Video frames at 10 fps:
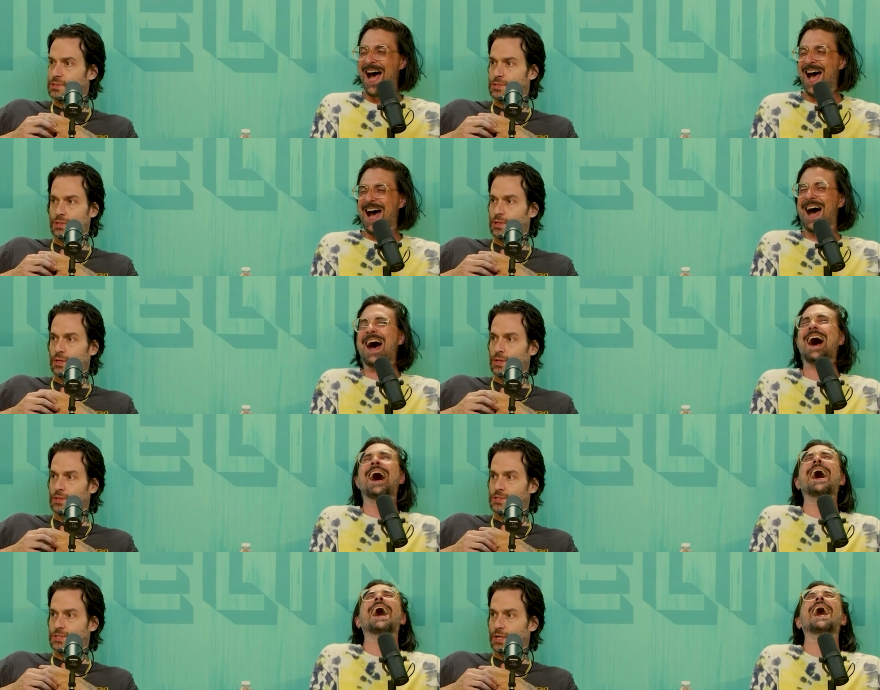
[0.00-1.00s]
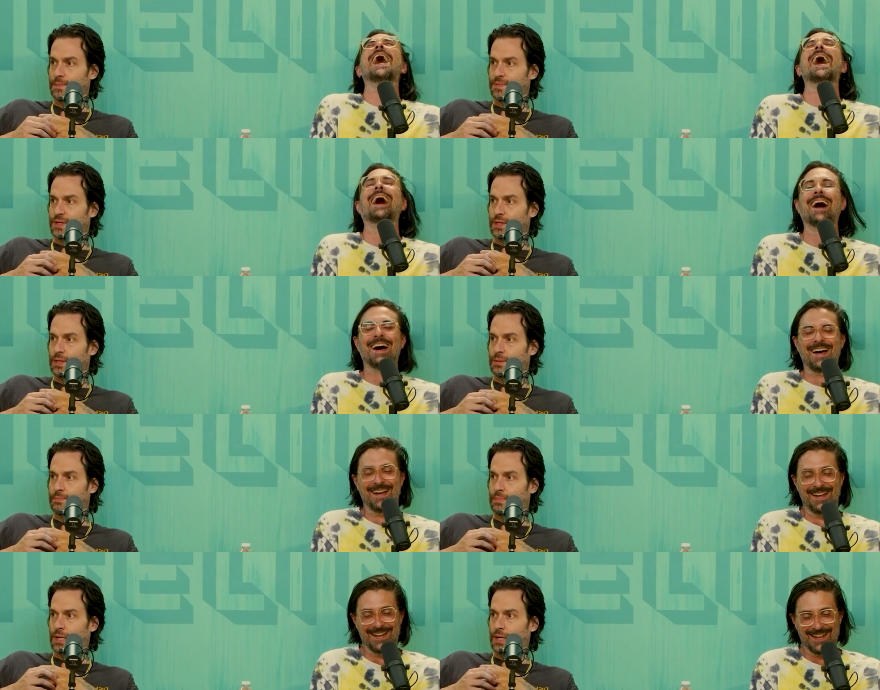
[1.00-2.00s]
Speaker 1: or something a
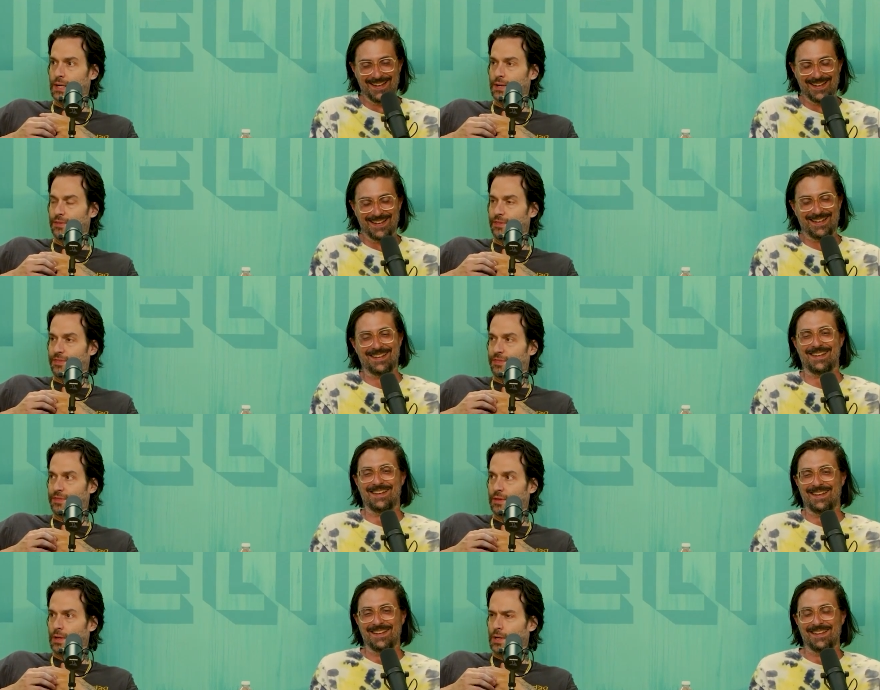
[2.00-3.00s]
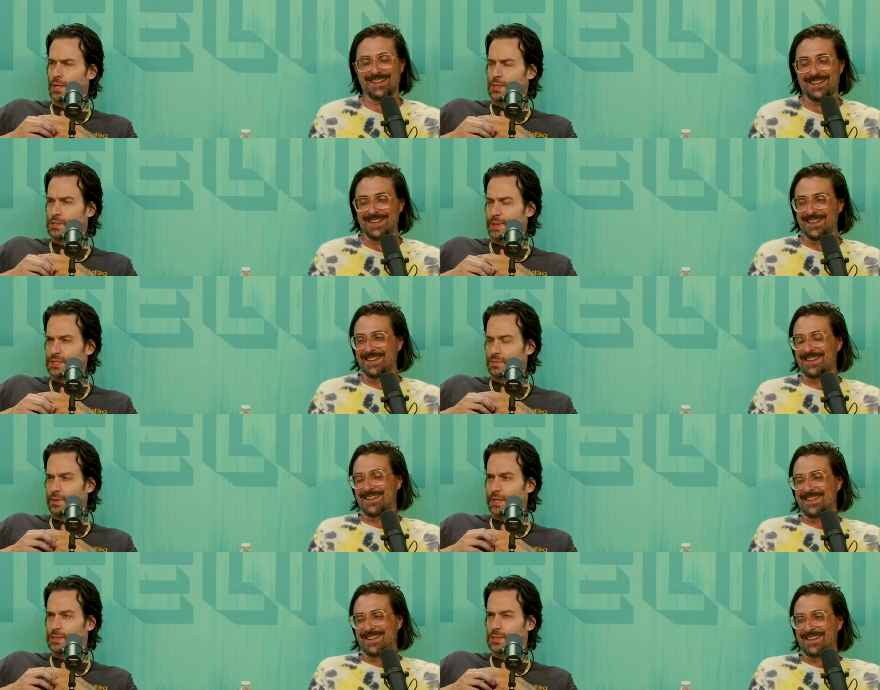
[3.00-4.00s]
month. So basically, what do I
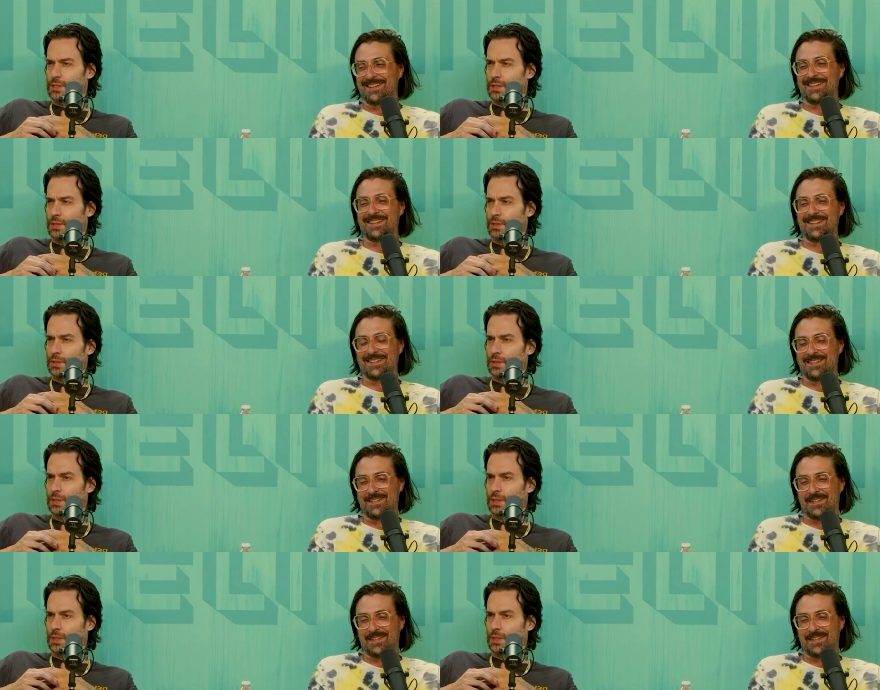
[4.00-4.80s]
do?